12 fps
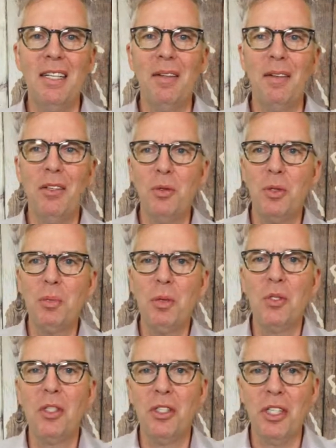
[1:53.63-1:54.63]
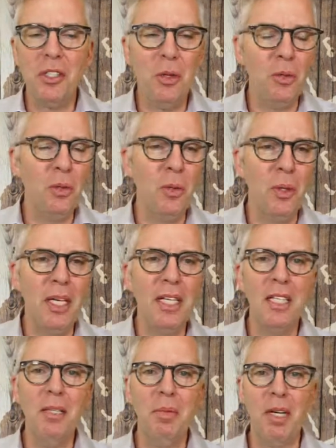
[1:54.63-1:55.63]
This was supposed to just go through LinkedIn,